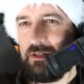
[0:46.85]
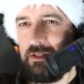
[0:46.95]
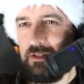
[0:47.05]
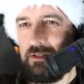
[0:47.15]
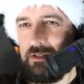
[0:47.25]

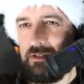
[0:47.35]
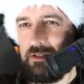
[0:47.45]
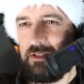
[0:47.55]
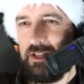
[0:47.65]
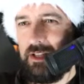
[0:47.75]
Uh,
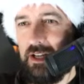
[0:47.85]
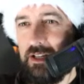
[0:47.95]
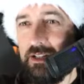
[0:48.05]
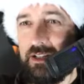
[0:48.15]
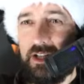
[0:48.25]
and
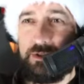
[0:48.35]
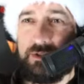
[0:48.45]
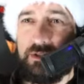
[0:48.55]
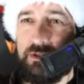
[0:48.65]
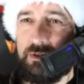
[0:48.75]
I actually
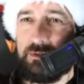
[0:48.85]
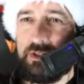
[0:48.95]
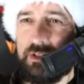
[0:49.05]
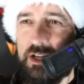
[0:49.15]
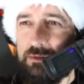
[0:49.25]
wrote a
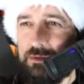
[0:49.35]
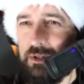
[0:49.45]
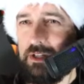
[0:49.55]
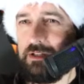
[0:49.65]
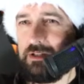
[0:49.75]
how to, I
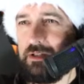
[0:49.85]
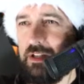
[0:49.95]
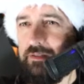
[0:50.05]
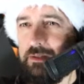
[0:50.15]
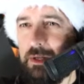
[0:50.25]
just
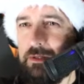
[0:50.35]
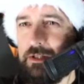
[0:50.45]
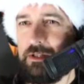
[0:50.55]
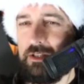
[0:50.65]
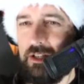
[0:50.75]
haven't published
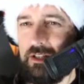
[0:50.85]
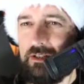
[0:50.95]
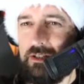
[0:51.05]
it yet.